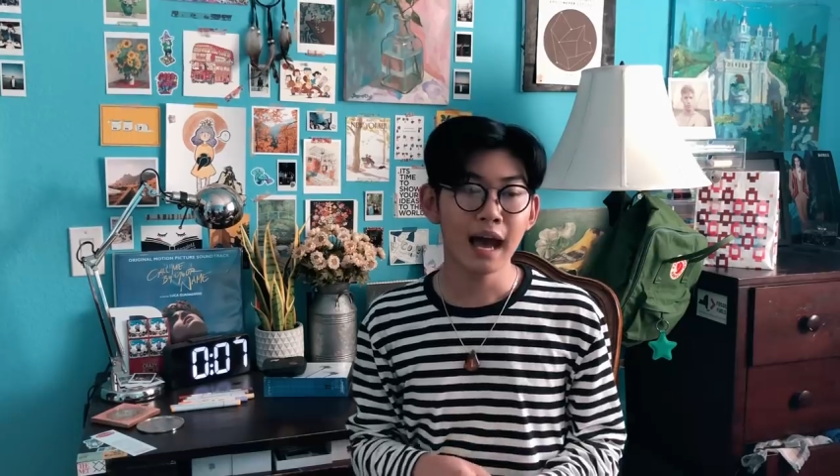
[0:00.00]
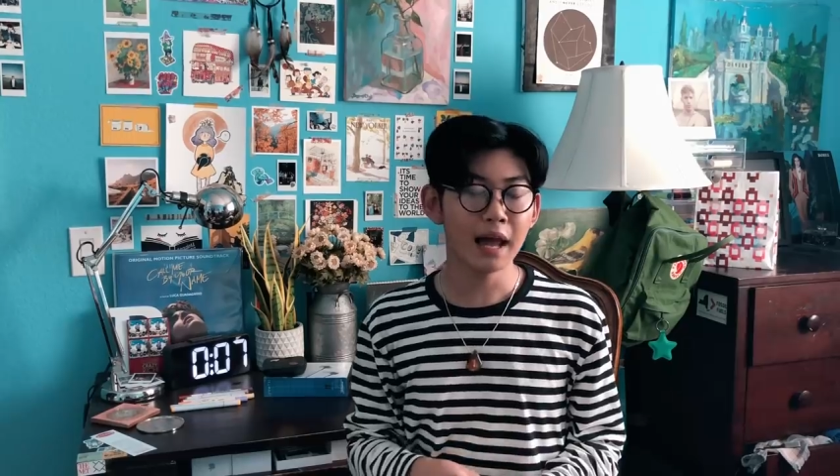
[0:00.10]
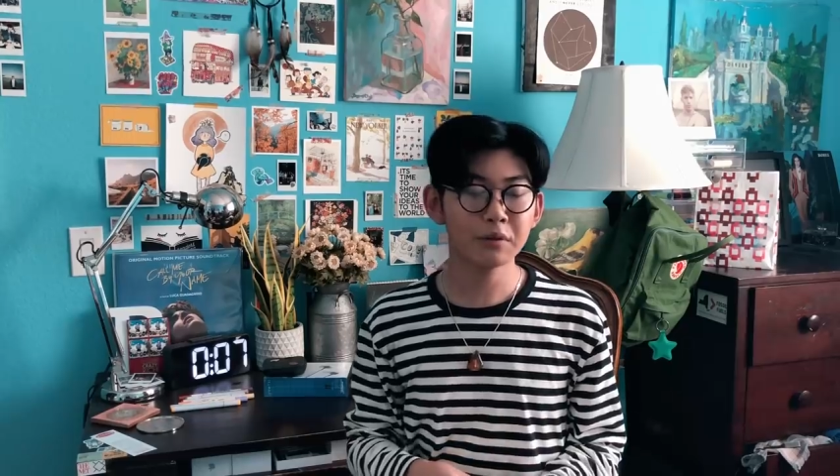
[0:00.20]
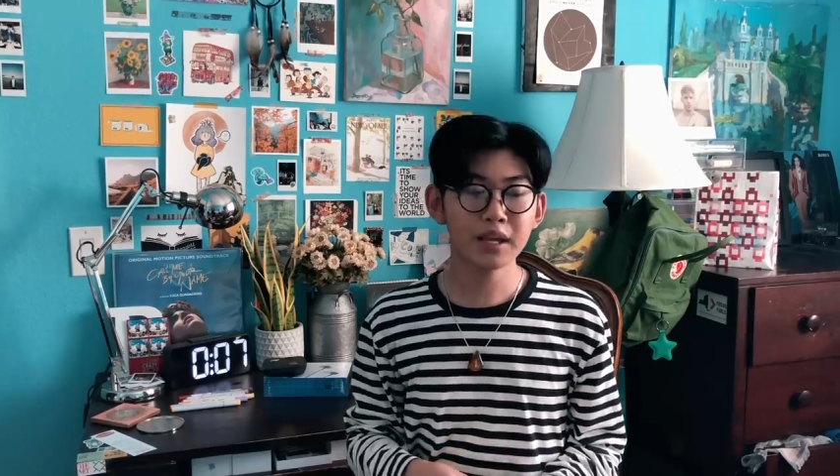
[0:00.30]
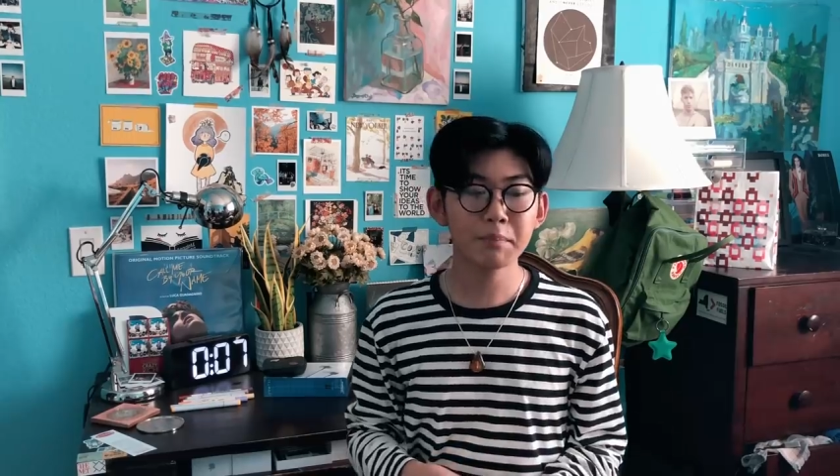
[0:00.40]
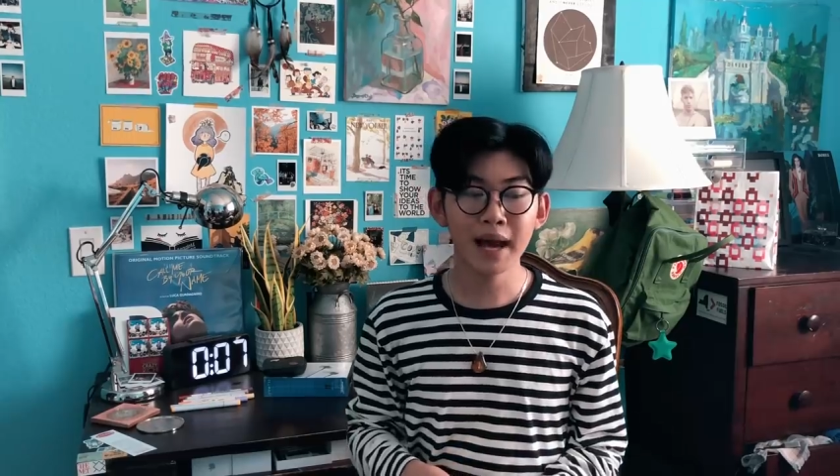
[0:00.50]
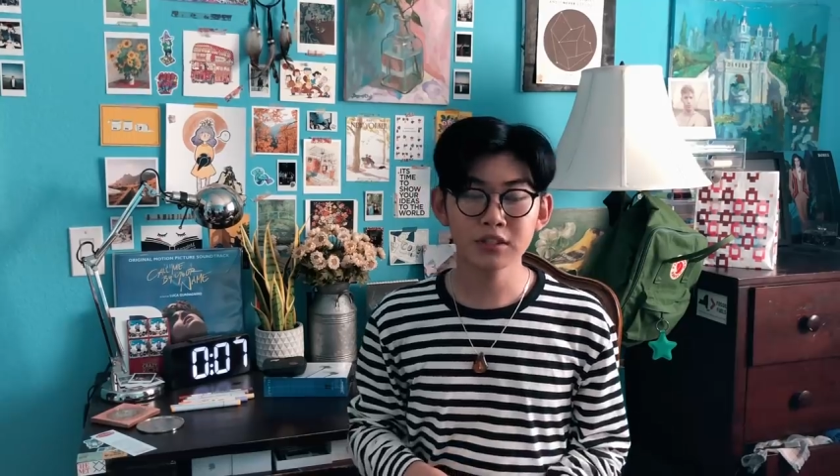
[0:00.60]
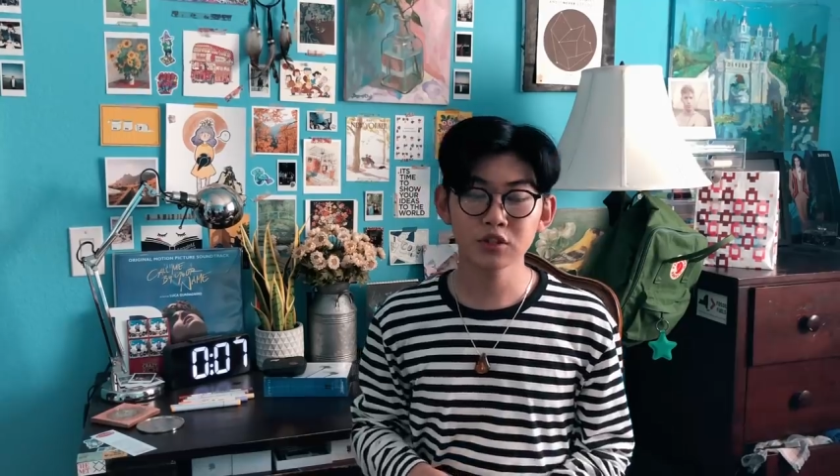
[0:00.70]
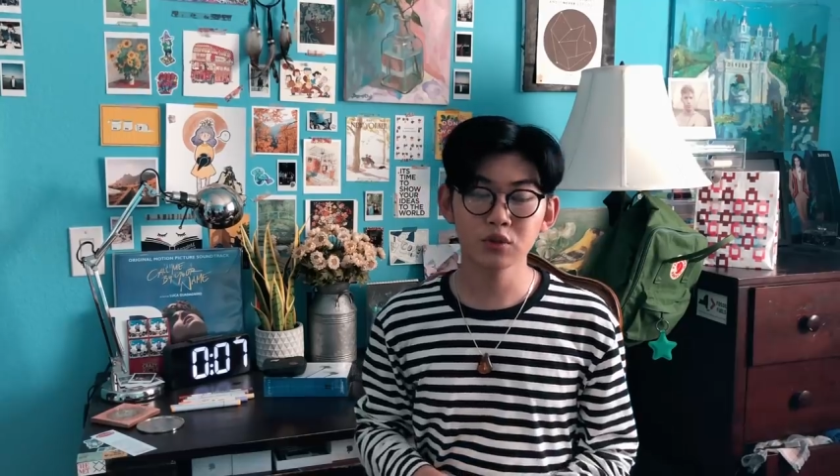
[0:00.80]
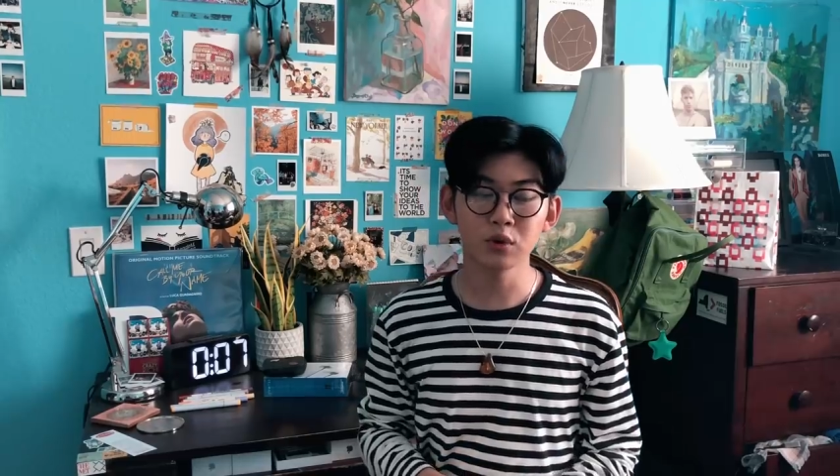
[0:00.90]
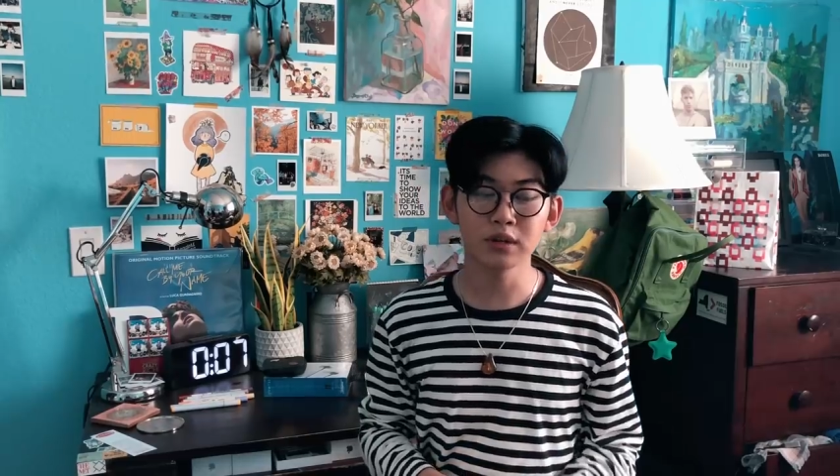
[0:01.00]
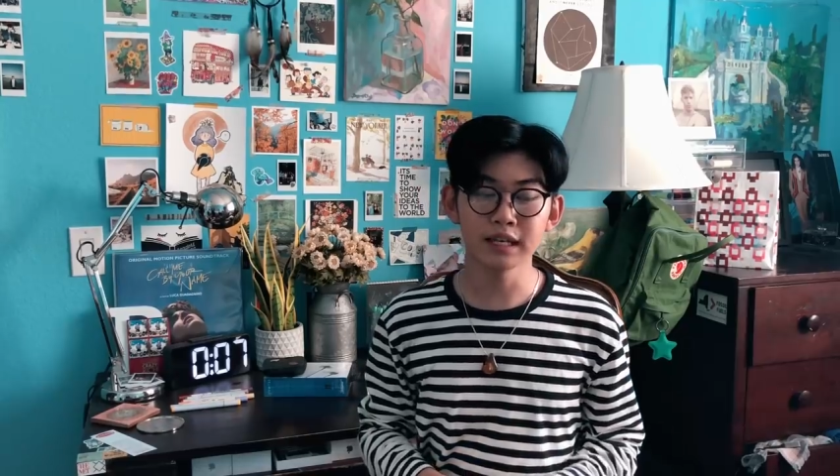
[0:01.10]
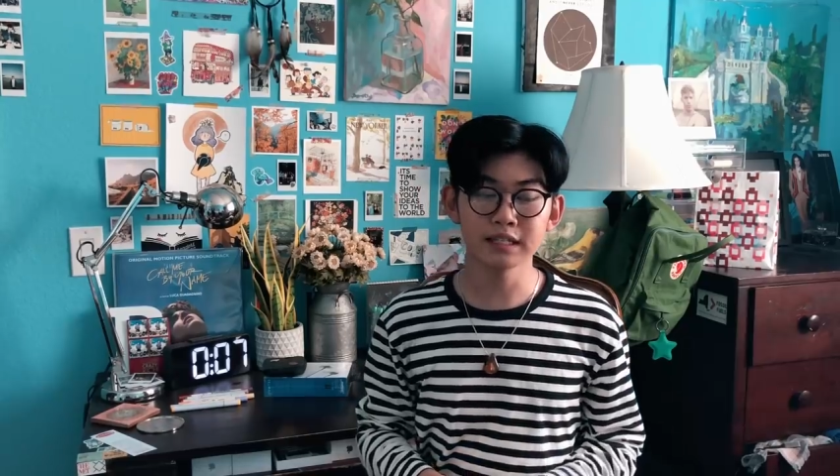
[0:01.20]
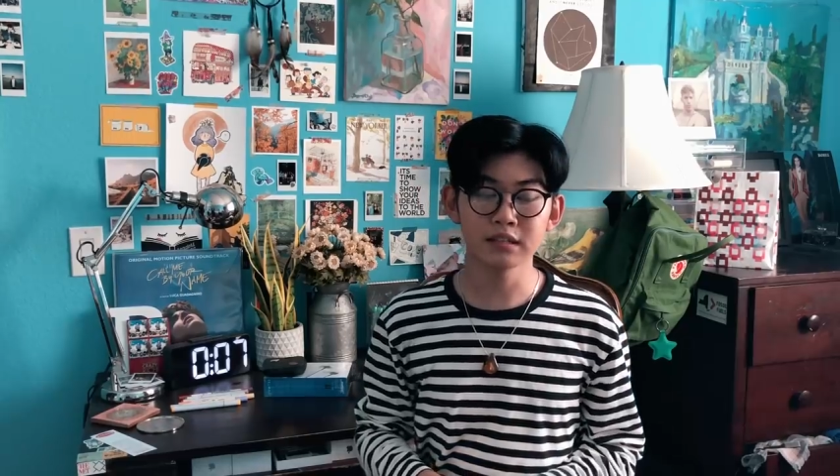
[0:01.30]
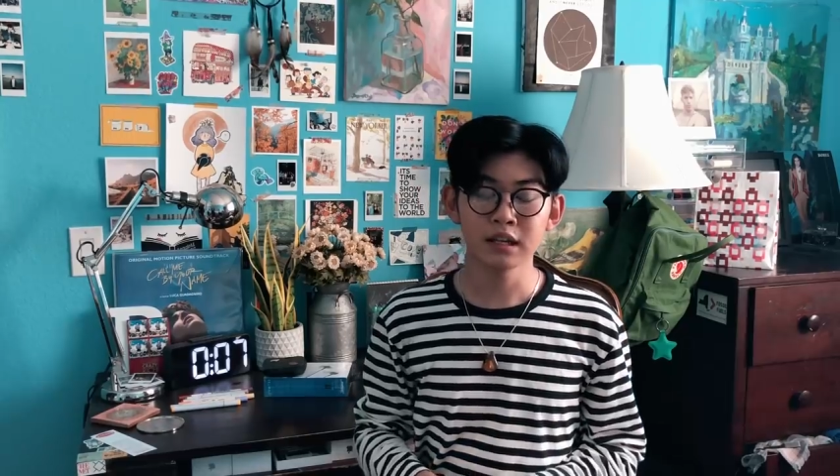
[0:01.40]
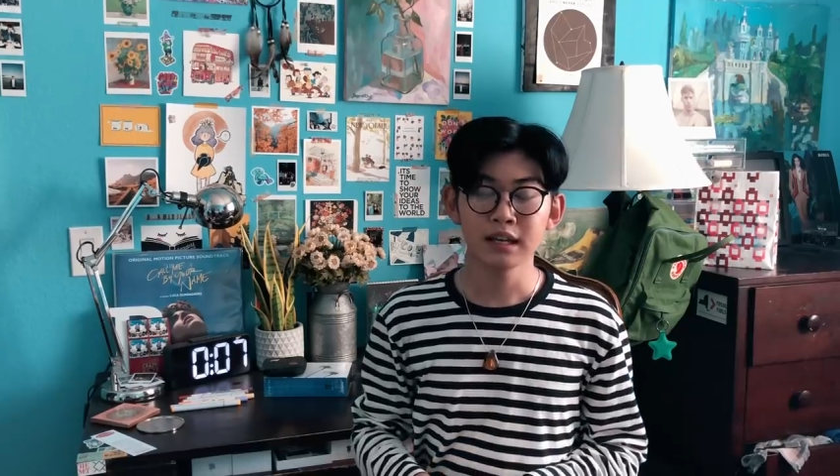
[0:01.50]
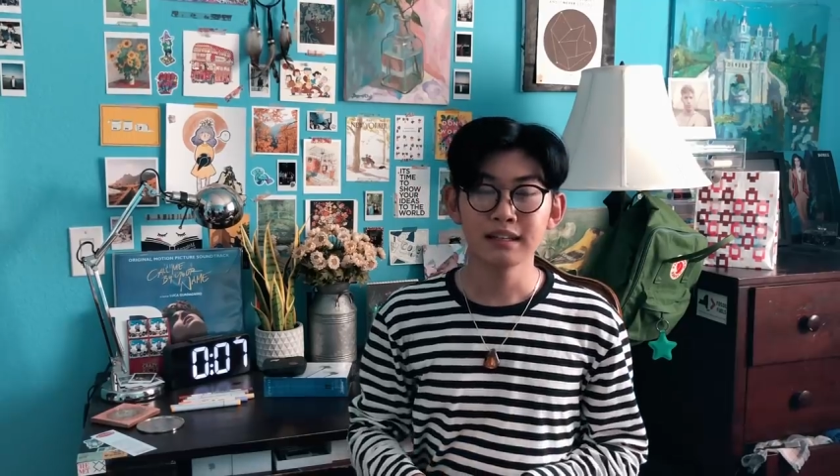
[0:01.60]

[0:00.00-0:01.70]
I don't think back to school is